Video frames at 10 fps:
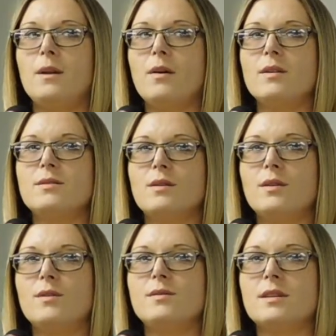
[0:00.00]
I
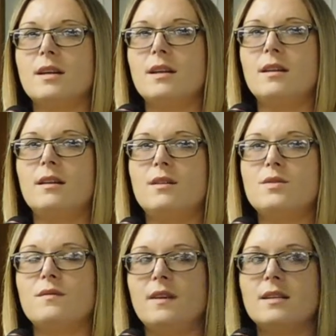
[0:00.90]
started using it
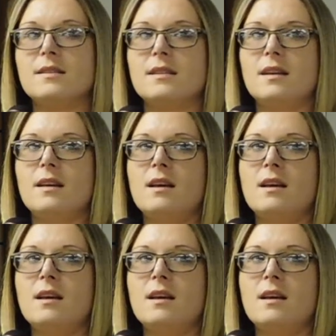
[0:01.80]
intravenously,